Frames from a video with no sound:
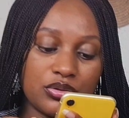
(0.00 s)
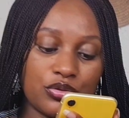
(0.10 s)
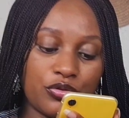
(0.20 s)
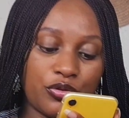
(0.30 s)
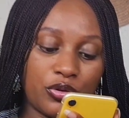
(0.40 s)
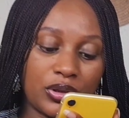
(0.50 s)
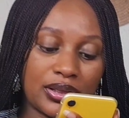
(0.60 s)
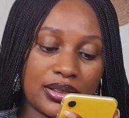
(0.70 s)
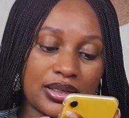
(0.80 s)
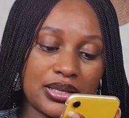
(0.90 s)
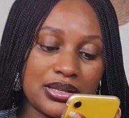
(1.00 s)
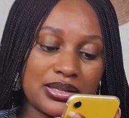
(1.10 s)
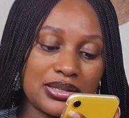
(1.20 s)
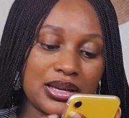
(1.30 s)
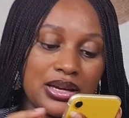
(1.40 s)
look for
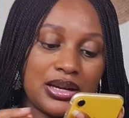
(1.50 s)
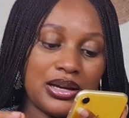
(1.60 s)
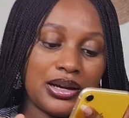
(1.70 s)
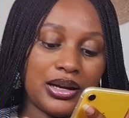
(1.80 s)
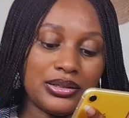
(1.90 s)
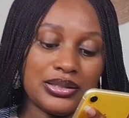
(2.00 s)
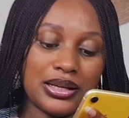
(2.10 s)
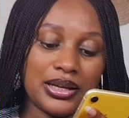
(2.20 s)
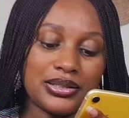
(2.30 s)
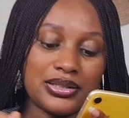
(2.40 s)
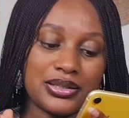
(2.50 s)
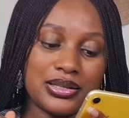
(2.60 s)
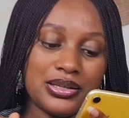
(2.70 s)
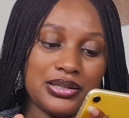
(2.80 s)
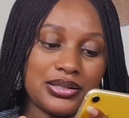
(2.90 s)
this. I'll select
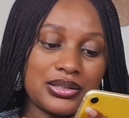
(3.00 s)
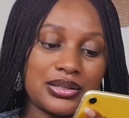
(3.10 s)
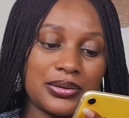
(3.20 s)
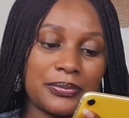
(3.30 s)
this